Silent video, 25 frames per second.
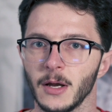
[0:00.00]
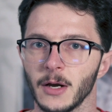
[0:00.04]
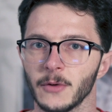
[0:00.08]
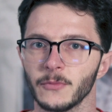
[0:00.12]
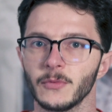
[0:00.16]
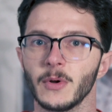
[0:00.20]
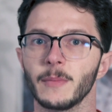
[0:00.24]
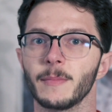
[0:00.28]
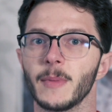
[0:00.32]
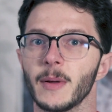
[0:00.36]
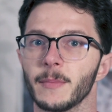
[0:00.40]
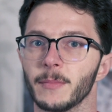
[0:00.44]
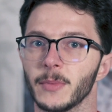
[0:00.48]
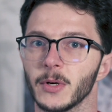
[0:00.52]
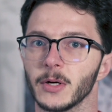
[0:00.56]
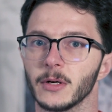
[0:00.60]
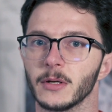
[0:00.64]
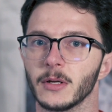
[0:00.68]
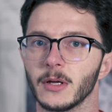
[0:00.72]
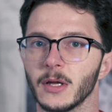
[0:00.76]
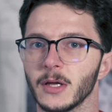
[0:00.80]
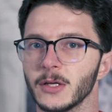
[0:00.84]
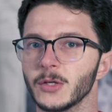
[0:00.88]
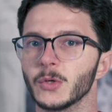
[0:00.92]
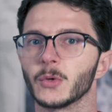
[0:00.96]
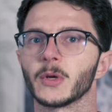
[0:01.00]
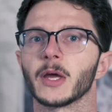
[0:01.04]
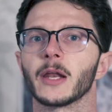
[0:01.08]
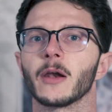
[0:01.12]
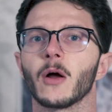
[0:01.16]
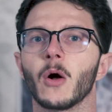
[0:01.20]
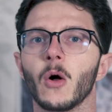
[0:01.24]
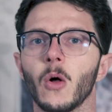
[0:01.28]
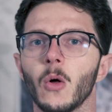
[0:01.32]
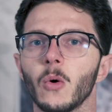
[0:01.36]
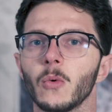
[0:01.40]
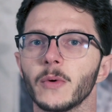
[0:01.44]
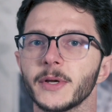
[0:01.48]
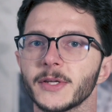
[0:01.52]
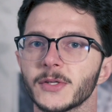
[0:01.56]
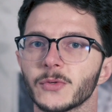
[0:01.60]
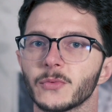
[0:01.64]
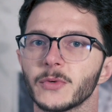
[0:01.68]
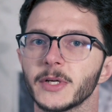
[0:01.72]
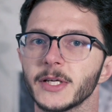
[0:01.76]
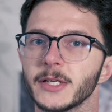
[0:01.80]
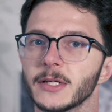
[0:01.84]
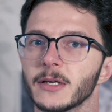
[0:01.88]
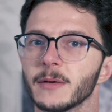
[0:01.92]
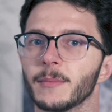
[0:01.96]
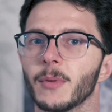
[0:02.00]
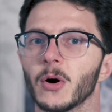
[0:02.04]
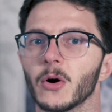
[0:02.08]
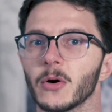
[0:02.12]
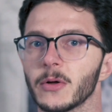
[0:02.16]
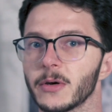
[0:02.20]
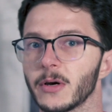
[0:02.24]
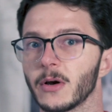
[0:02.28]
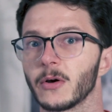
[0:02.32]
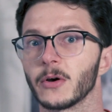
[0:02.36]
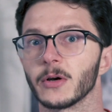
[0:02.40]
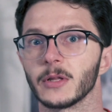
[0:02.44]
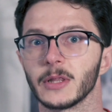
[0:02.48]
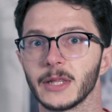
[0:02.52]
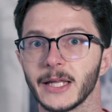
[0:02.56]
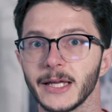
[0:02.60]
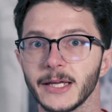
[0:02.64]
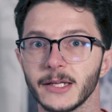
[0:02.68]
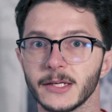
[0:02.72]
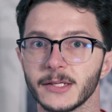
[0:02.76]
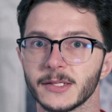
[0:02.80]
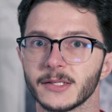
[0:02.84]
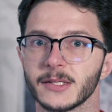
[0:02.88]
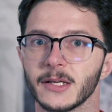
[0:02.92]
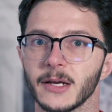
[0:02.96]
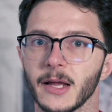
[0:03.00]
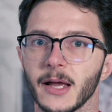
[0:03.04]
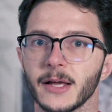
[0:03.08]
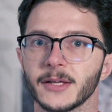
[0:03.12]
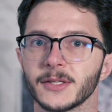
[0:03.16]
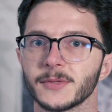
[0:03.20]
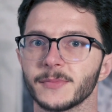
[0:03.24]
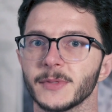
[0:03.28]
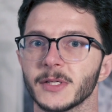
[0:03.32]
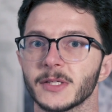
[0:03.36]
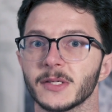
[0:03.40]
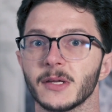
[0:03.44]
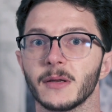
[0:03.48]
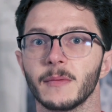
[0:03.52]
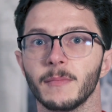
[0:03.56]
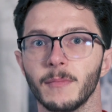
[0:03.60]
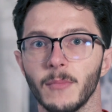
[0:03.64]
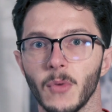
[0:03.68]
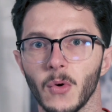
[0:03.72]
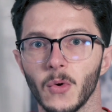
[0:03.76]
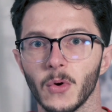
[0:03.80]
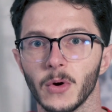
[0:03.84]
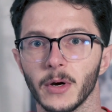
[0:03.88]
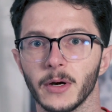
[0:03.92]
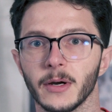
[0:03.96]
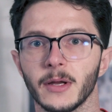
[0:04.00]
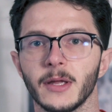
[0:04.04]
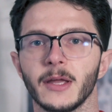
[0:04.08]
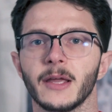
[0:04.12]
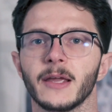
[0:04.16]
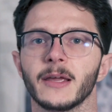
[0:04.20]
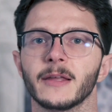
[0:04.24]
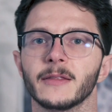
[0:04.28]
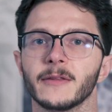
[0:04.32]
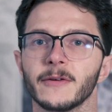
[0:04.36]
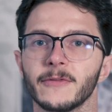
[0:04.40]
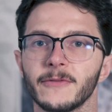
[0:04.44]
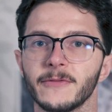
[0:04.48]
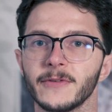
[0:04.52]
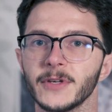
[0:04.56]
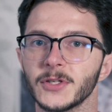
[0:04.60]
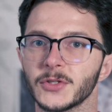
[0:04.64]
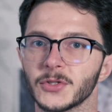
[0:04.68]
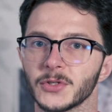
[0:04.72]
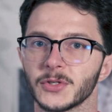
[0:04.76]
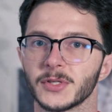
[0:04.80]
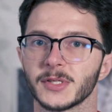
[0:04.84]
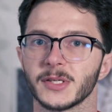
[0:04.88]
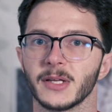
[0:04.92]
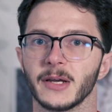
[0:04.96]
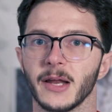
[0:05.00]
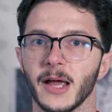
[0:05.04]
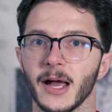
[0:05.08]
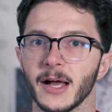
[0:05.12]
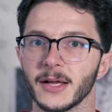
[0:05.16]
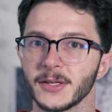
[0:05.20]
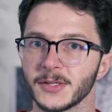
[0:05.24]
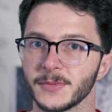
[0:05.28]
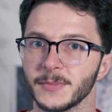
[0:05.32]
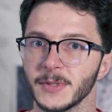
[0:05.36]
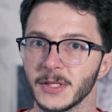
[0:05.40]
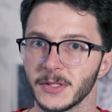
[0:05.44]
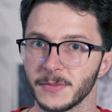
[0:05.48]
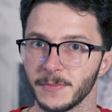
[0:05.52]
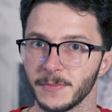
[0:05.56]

Remember, you can always read about our latest enhancements and more in the Features Enhancements